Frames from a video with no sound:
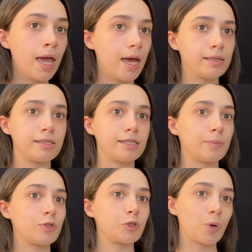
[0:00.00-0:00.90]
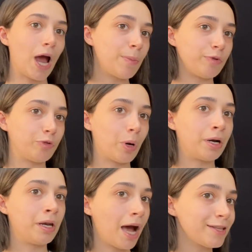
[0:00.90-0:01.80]
and subscribe if you are
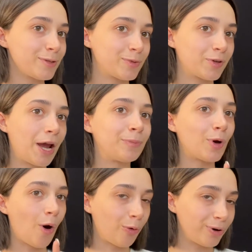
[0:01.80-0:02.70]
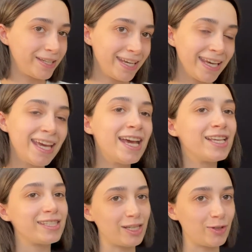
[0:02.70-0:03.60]
not subscribed already.
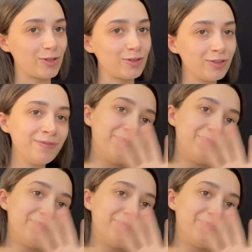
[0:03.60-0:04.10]
See you soon.